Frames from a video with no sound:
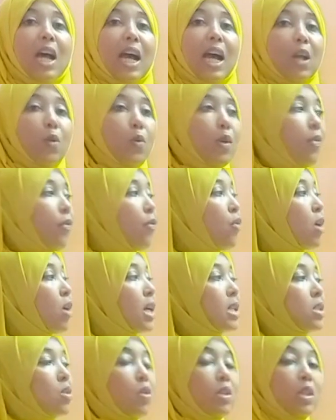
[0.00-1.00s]
I will
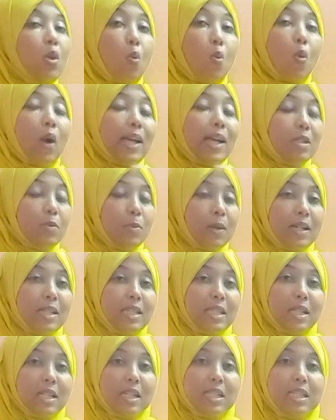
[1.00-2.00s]
focus on the white blood
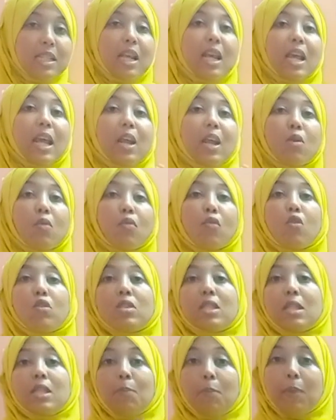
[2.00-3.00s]
cells and of
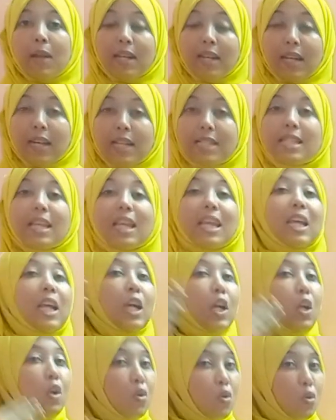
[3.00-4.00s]
course the platelets,
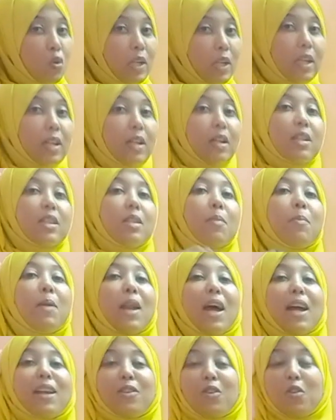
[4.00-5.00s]
including the
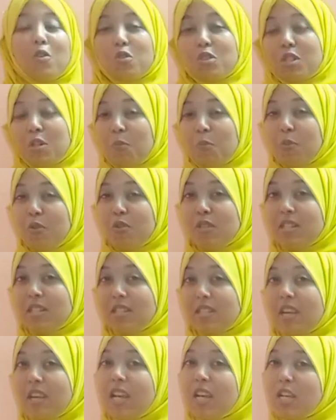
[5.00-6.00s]
blood clotting
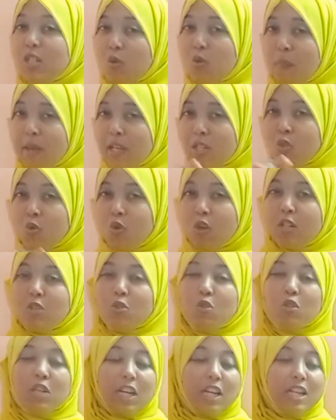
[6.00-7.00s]
process. So make sure
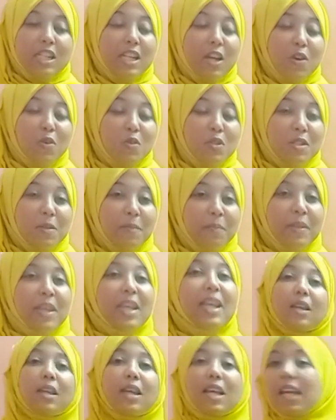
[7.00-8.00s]
to check it out.
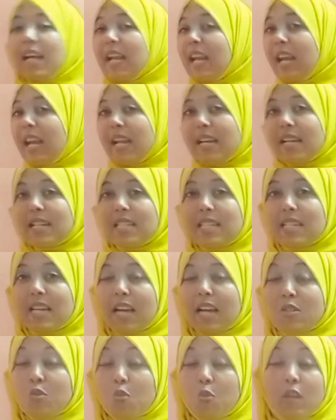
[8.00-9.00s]
Let us
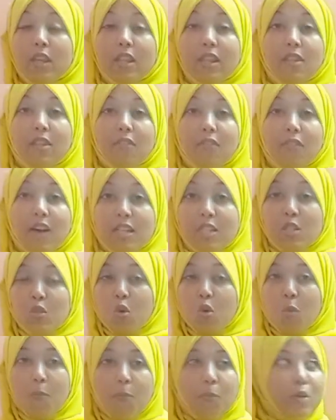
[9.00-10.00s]
start with the
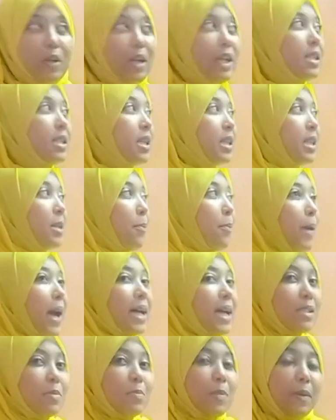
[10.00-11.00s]
first component, the
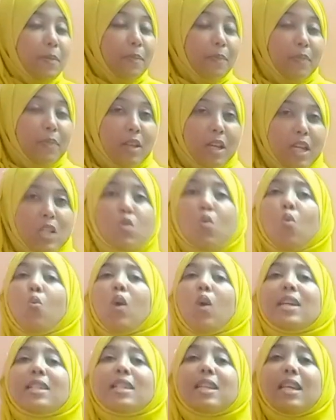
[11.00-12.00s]
plasma. So
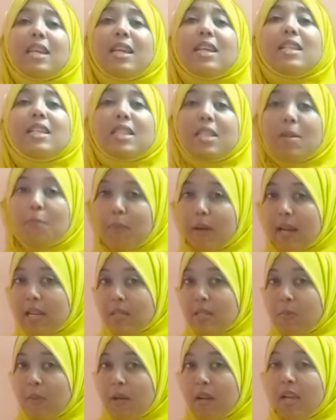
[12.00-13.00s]
what is the
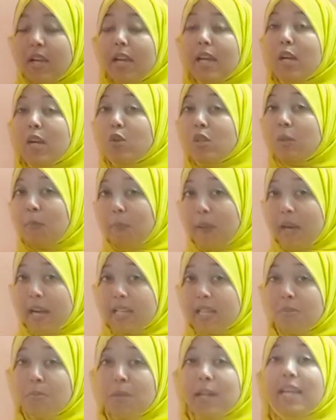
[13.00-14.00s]
plasma? Now, the
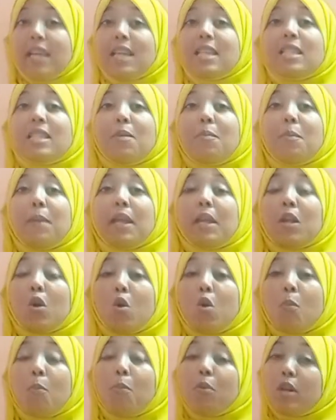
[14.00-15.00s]
plasma is the main
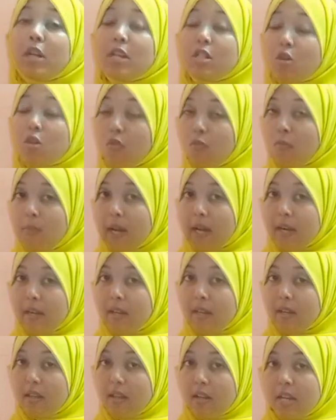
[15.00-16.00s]
component of
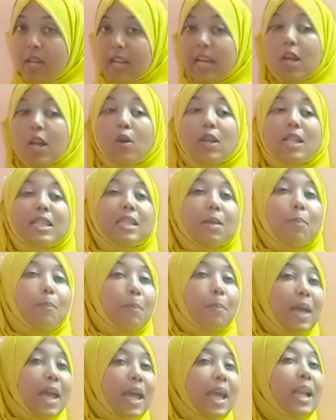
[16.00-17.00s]
blood. Now, it's
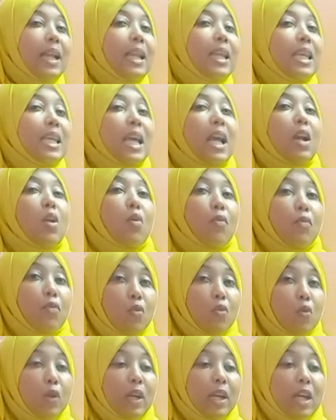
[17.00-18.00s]
a pale yellow
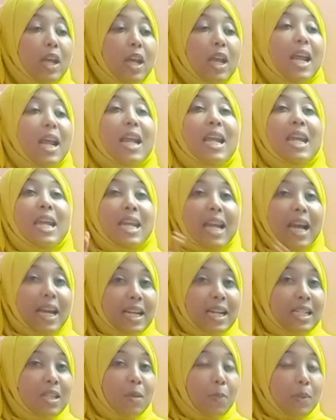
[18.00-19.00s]
fluid.
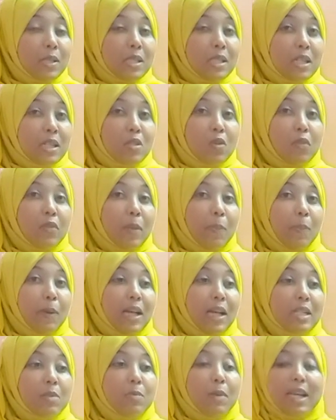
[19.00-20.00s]
90% of the
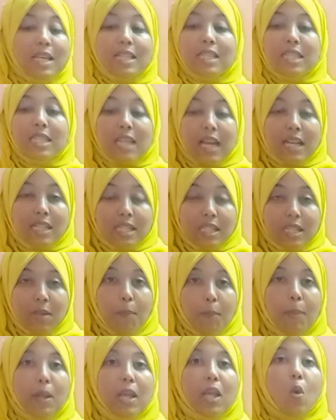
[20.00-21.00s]
plasma is just
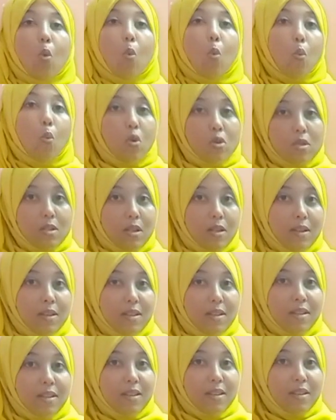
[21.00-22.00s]
simply water.